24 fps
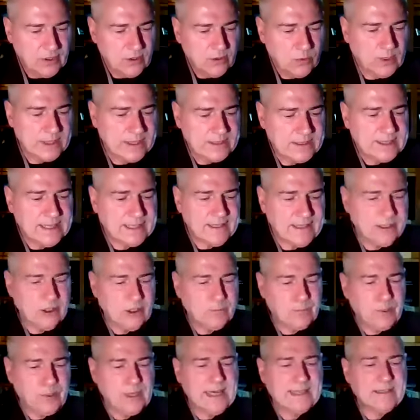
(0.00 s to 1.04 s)
When taking
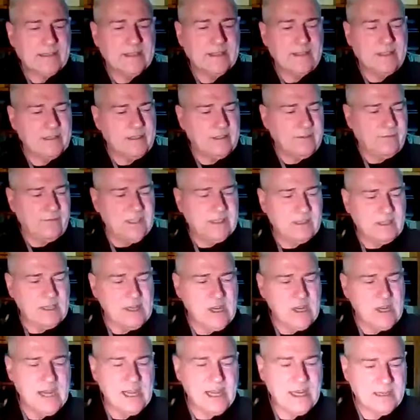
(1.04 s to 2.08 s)
on practices of this
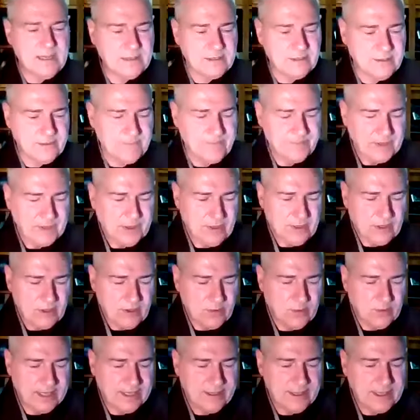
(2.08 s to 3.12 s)
kind,
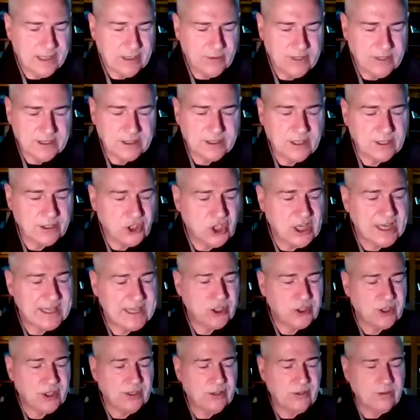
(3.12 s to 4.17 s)
where there is a
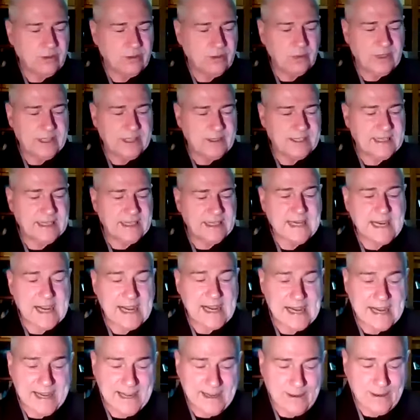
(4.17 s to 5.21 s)
suggestion we take
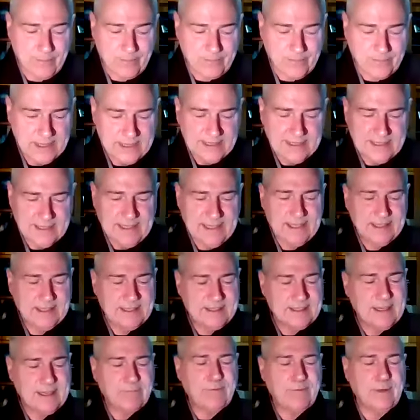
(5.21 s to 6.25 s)
harm and
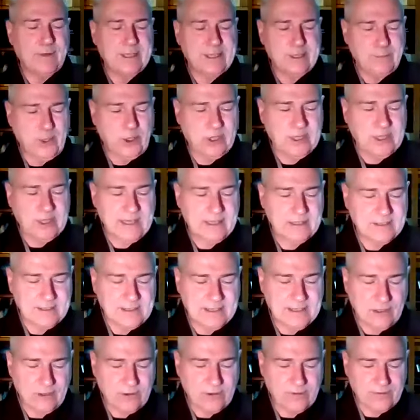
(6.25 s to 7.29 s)
suffering upon
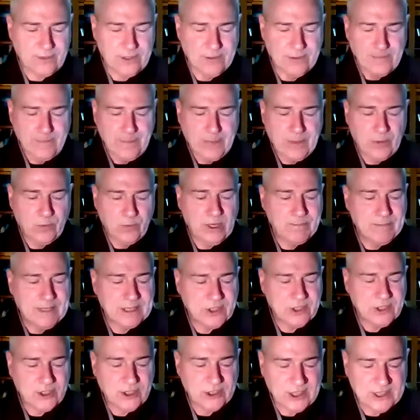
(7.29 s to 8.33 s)
ourselves, we
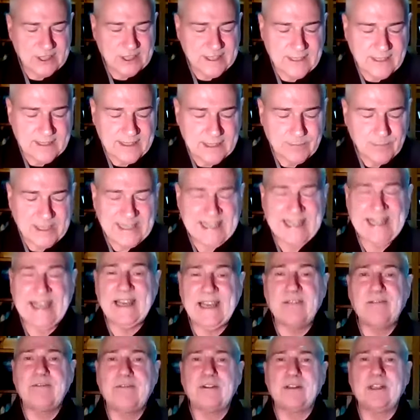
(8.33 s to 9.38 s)
must consider them
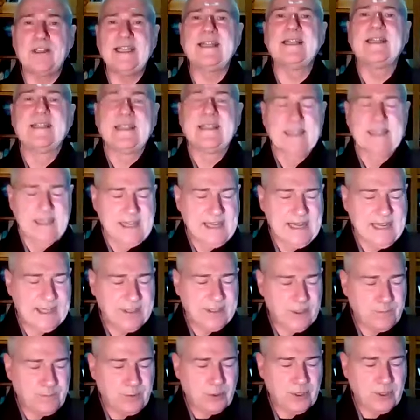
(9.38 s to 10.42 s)
carefully
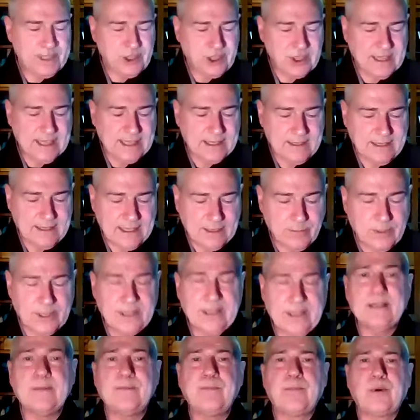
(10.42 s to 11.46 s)
and appreciate them
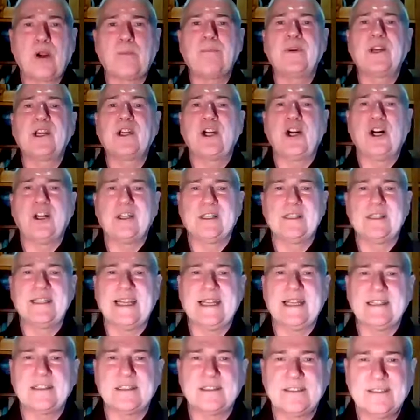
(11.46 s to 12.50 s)
in the proper
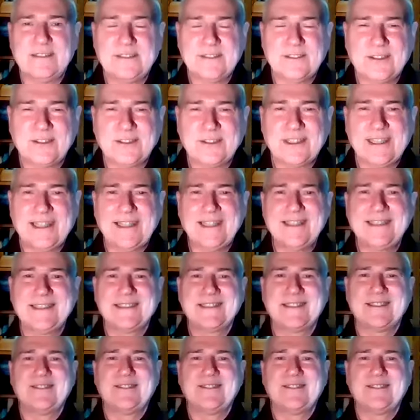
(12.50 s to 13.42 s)
context, okay?